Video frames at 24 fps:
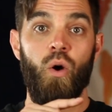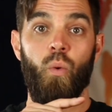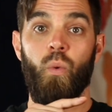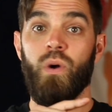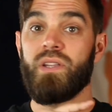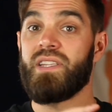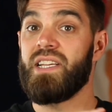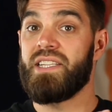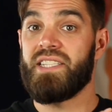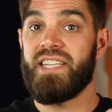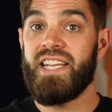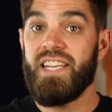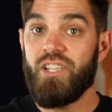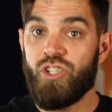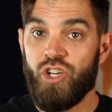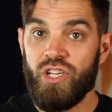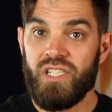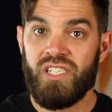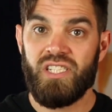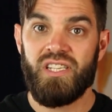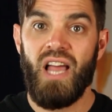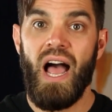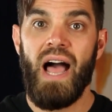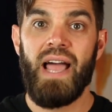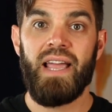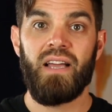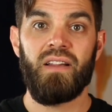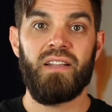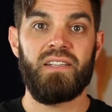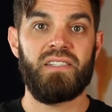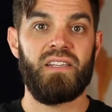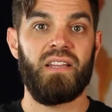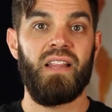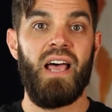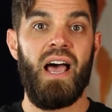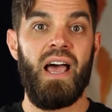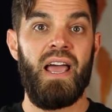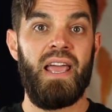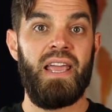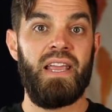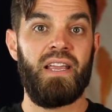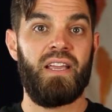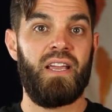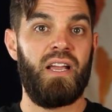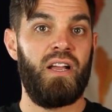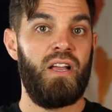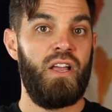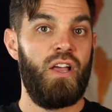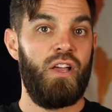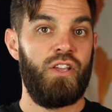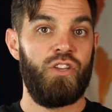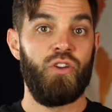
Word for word: what the teaching style is like.